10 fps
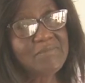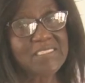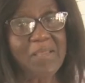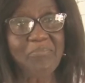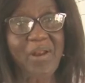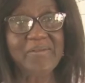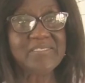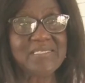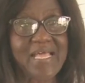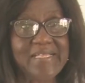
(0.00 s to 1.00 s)
Temporary
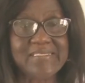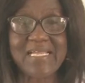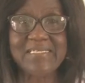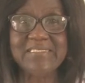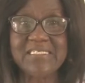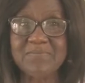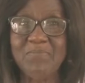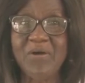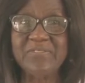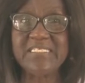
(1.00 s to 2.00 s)
slides can just
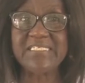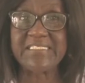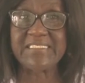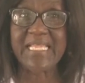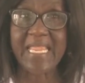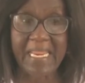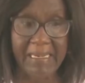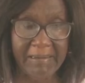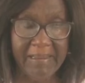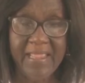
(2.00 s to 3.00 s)
mount in
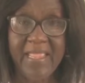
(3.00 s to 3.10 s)
stain.